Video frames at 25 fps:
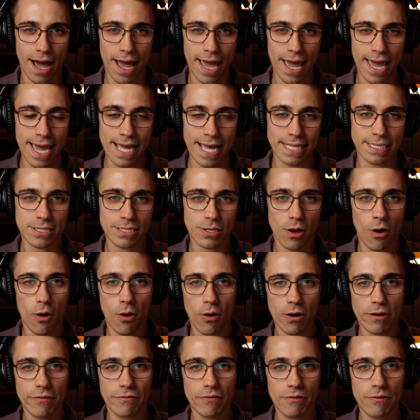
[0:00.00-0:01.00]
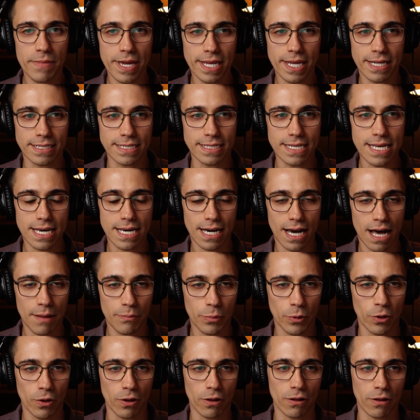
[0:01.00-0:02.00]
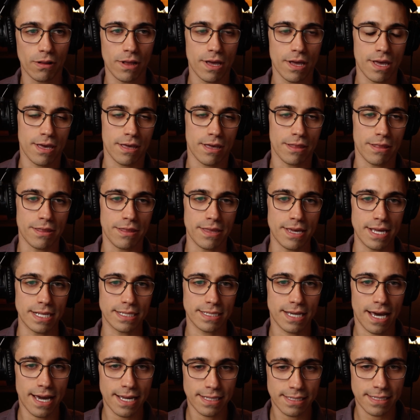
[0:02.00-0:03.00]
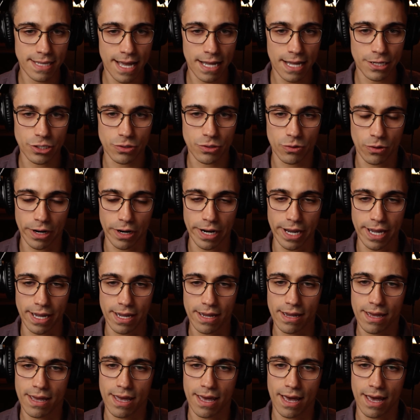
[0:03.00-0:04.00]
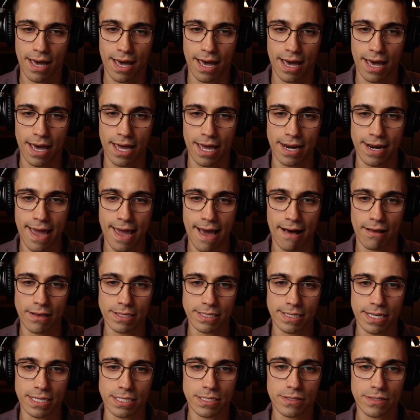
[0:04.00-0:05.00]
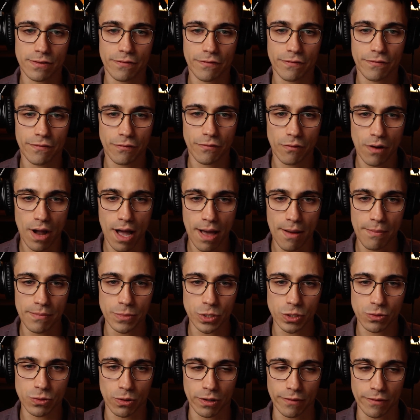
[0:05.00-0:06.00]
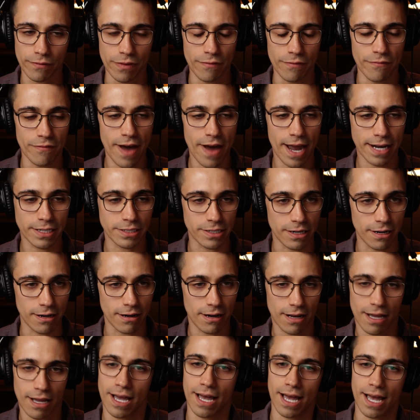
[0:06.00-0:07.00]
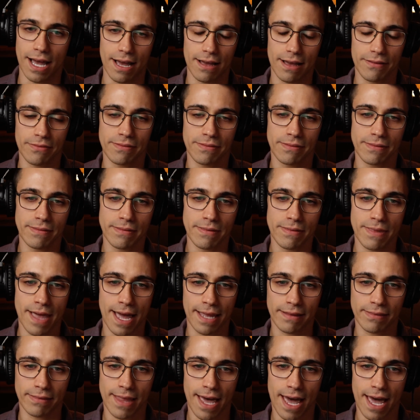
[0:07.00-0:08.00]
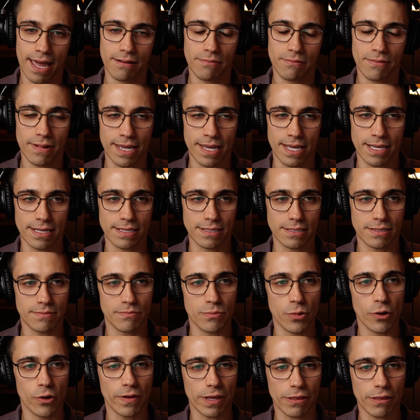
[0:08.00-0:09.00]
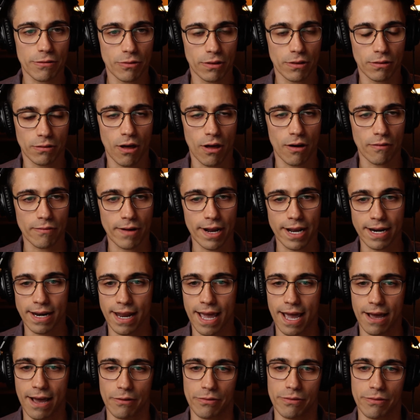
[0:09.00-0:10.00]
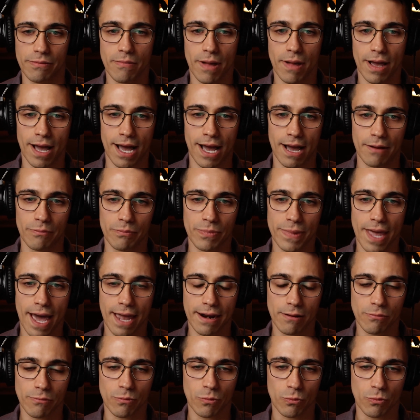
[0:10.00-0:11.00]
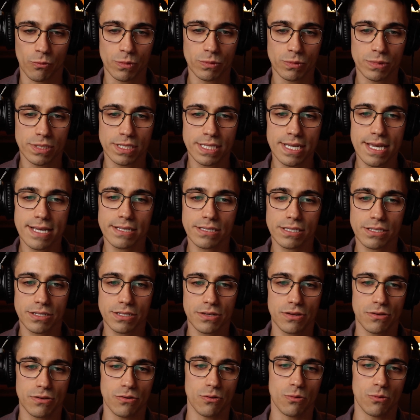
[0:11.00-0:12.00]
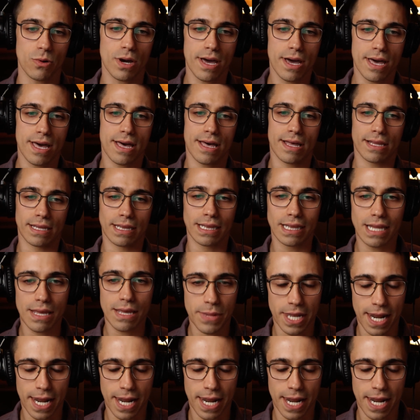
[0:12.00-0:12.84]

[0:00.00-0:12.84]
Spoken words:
it's hard for me to decouple the tight statutory analysis from sort of the vector that is moving through the law right now that seeks to limit